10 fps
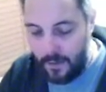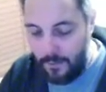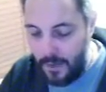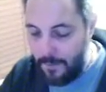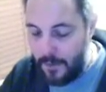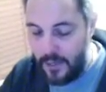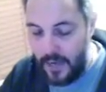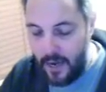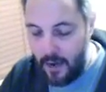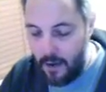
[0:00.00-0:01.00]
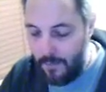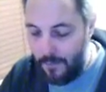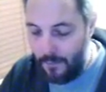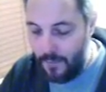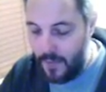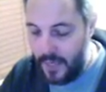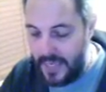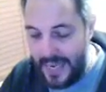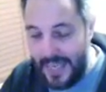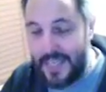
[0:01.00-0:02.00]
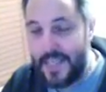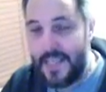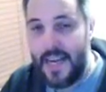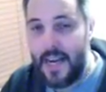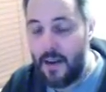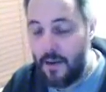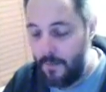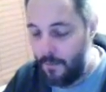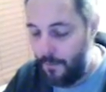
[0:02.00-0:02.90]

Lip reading: The vapor's there, the taste is there.